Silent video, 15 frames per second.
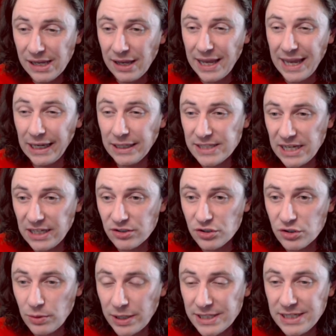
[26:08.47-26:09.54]
18 to
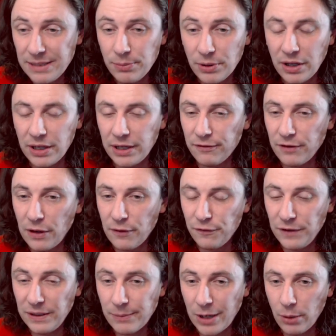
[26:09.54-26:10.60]
20, but a
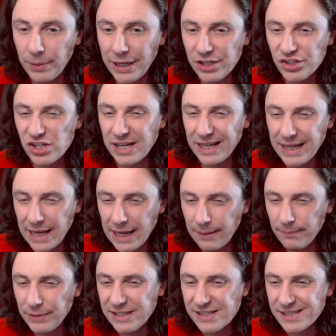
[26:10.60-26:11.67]
female patient, it can
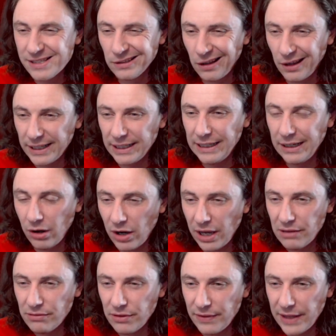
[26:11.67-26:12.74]
be slightly higher
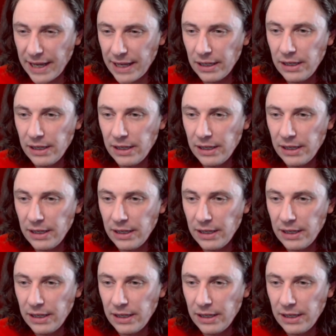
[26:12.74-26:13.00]
than that.